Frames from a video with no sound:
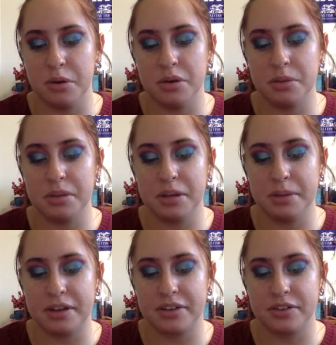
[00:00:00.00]
Moda
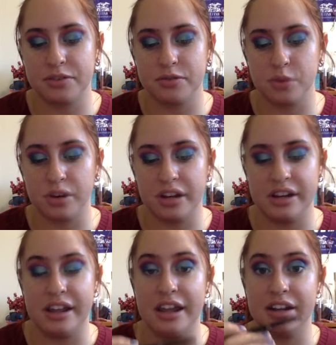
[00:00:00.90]
BMX
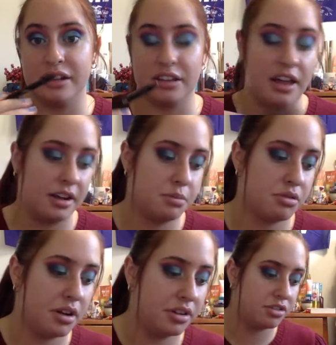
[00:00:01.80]
498 line brush.